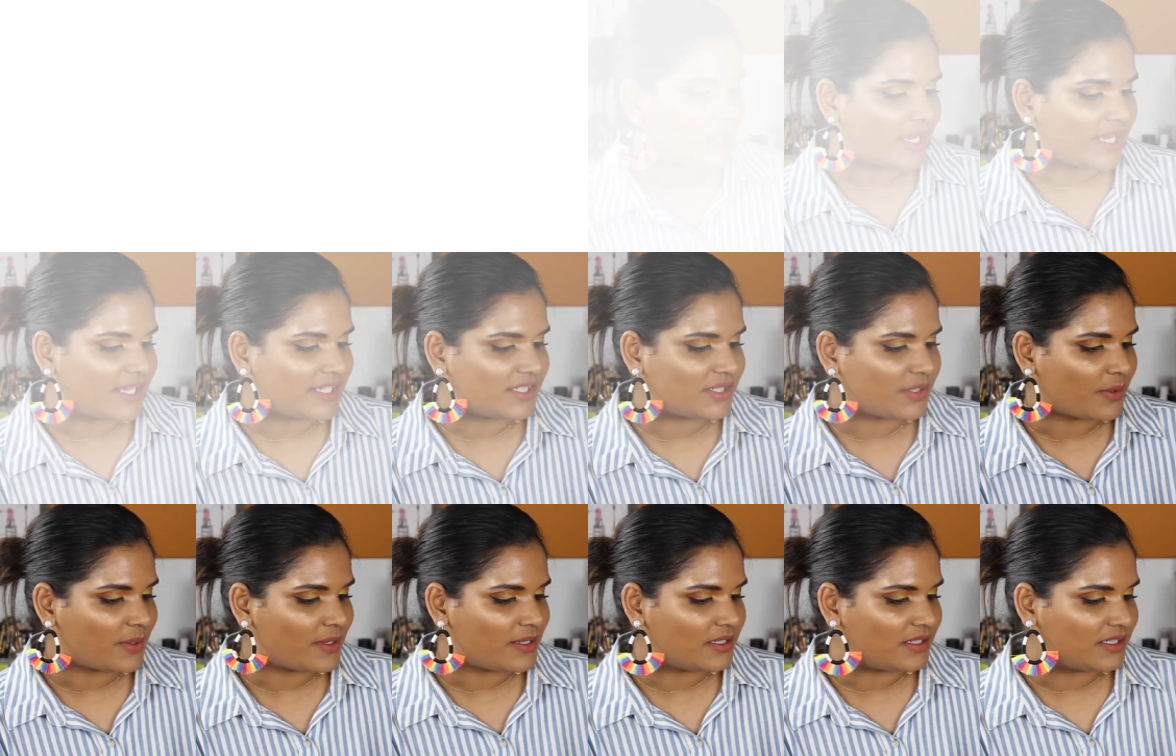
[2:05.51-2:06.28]
Okay,
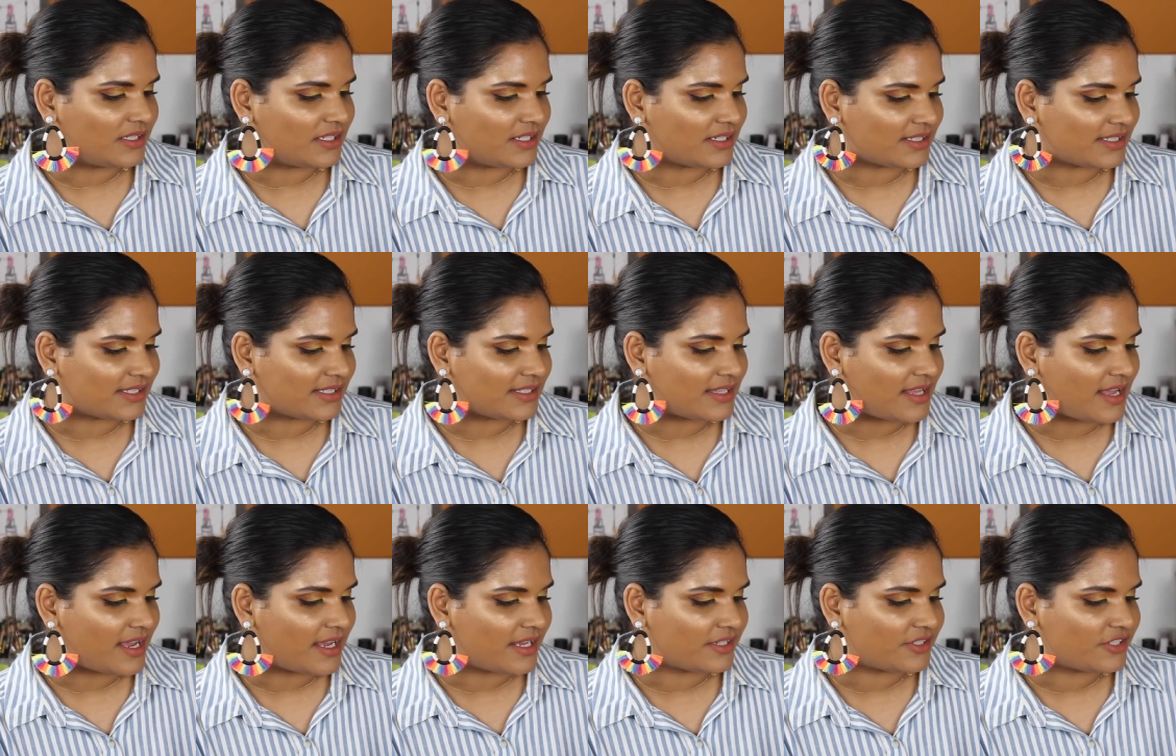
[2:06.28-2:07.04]
so it looks
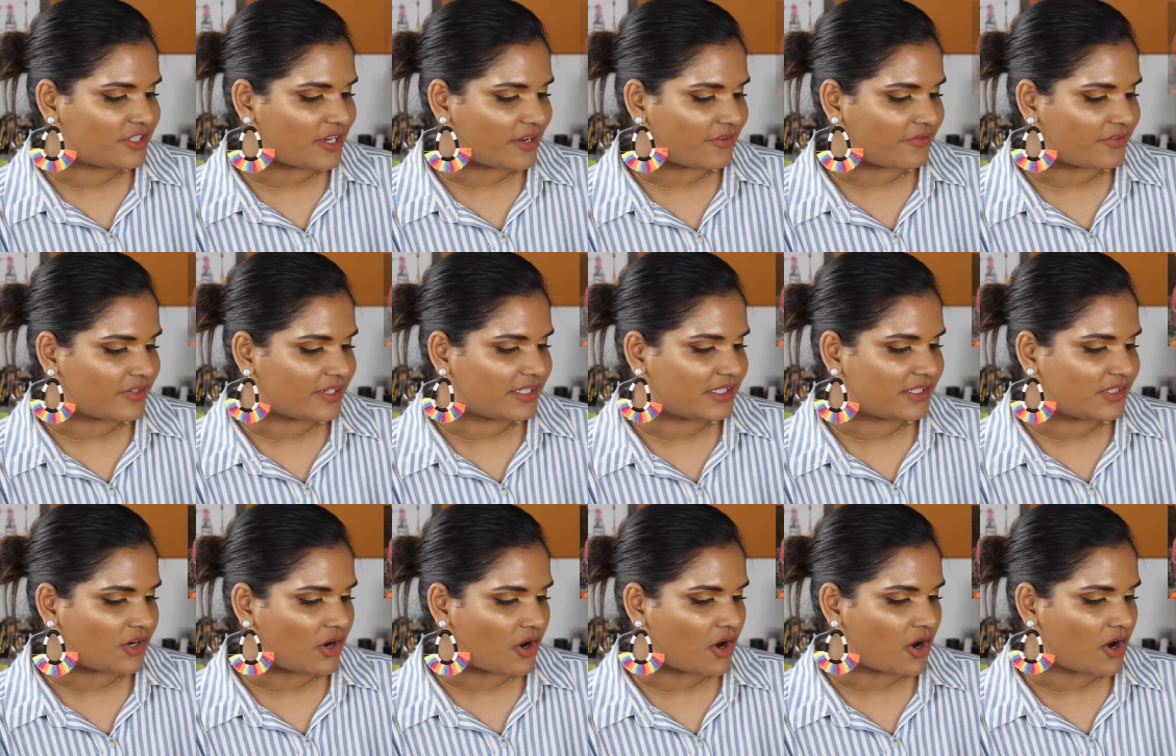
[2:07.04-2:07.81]
like Jeffree
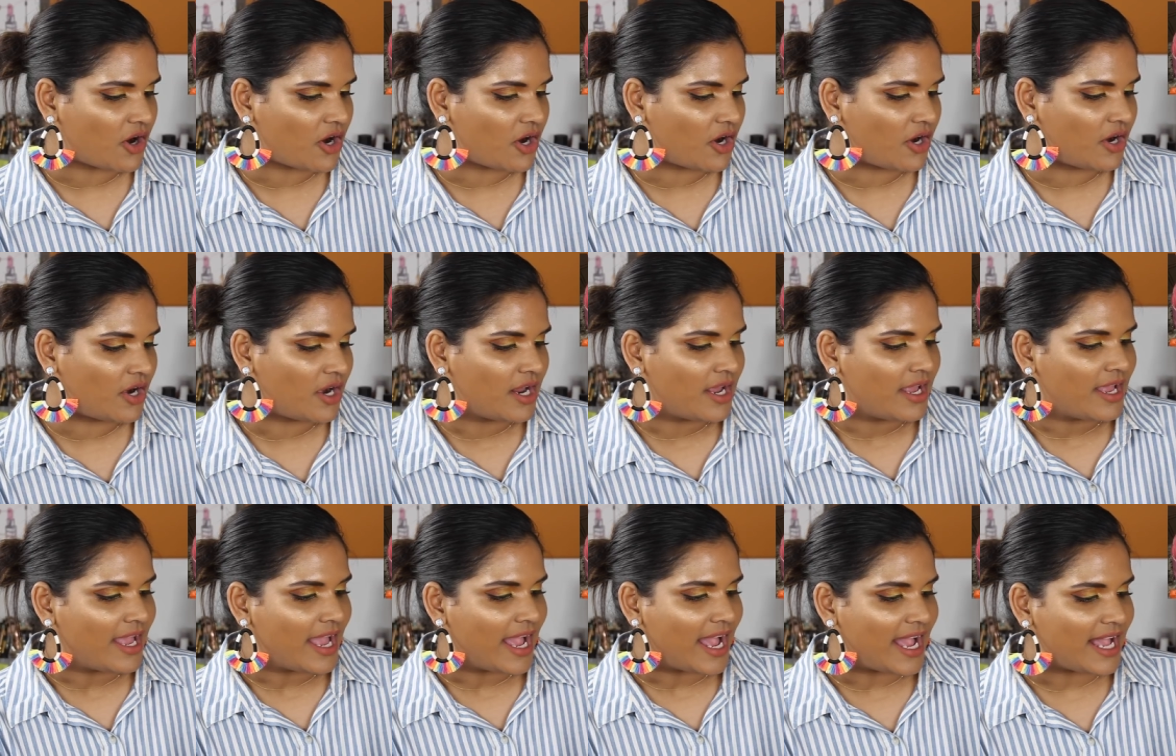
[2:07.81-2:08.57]
Star
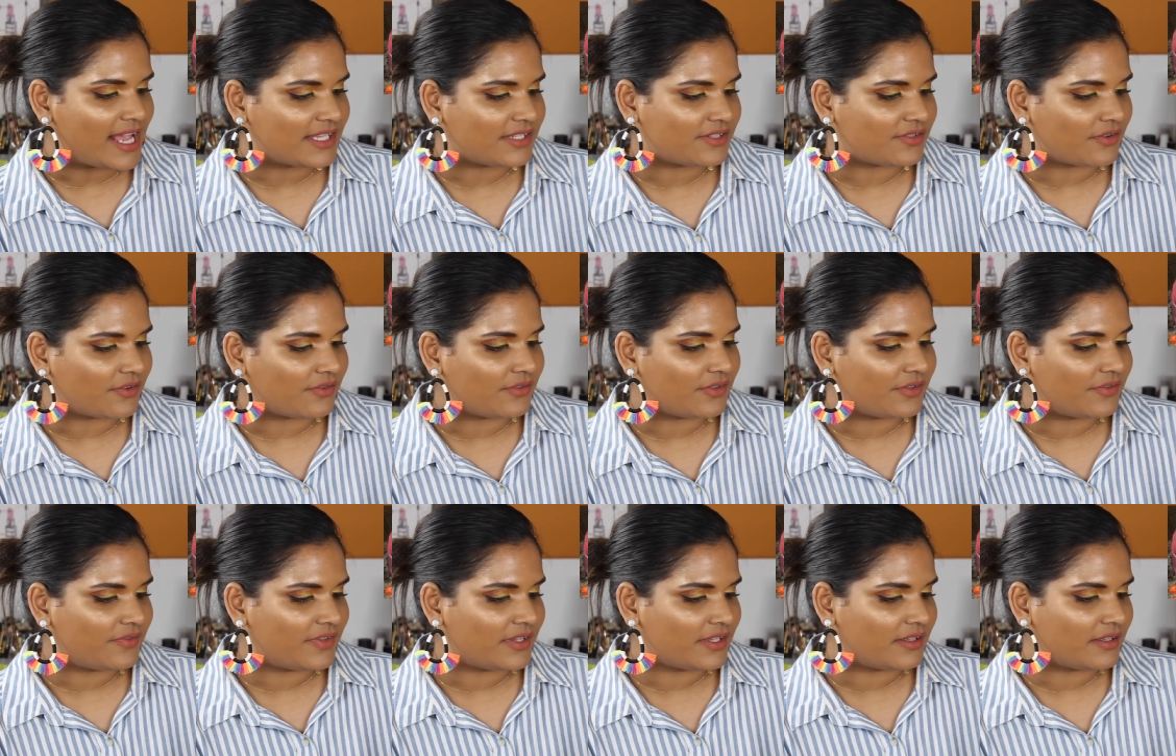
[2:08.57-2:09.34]
has
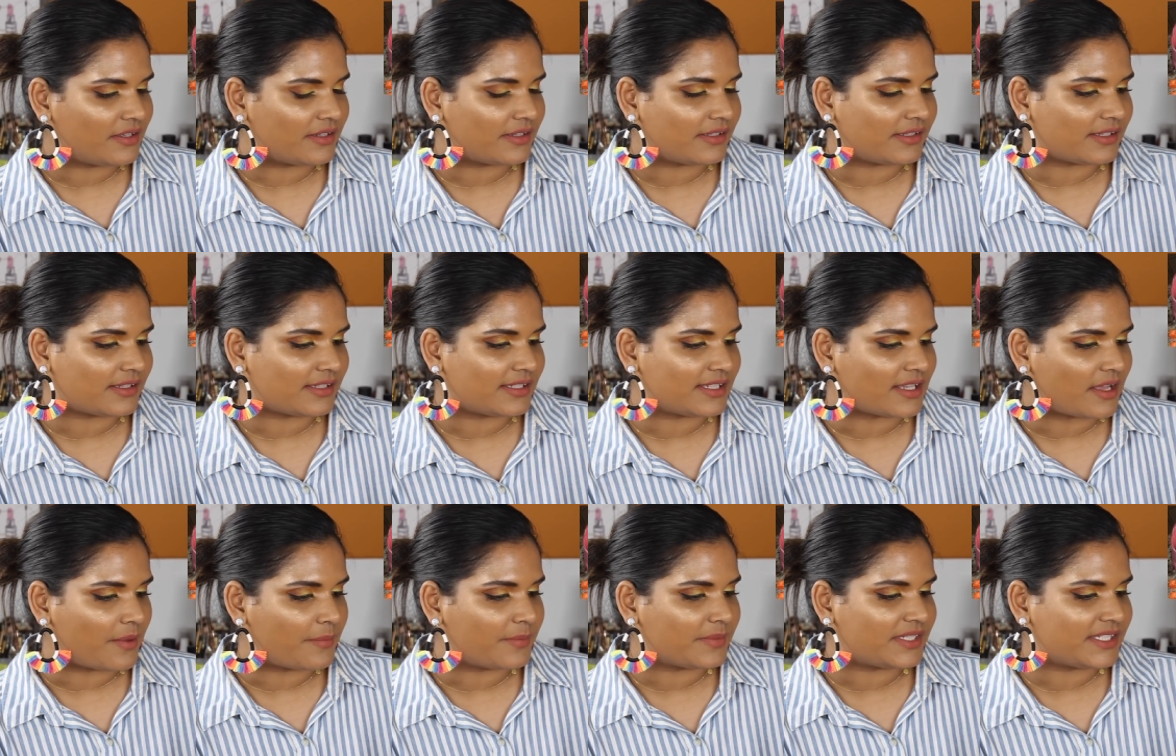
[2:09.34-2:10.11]
revealed
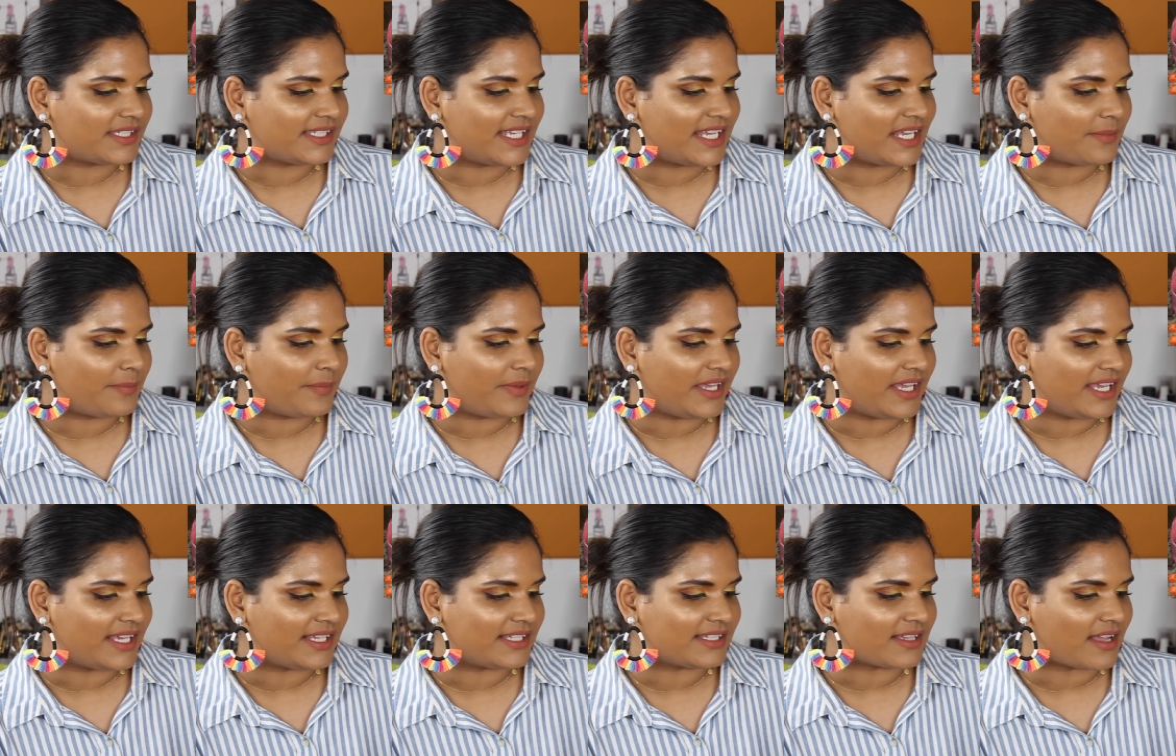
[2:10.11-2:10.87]
some sneak
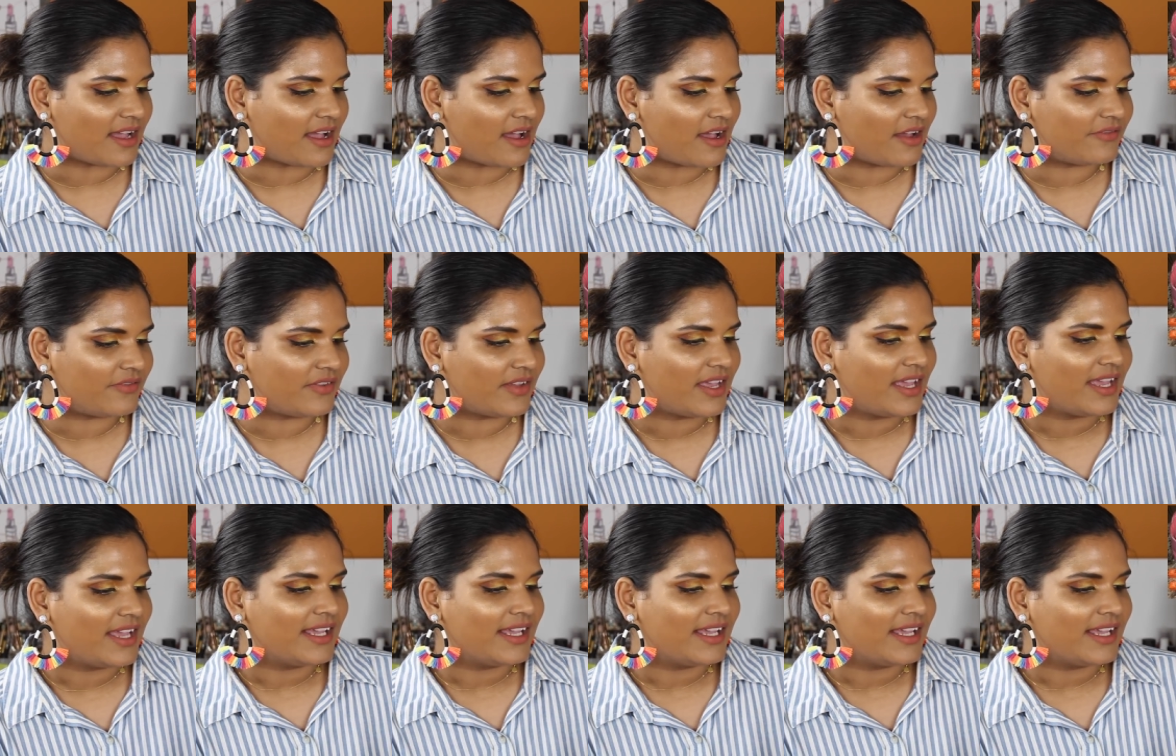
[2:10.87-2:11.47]
peeks of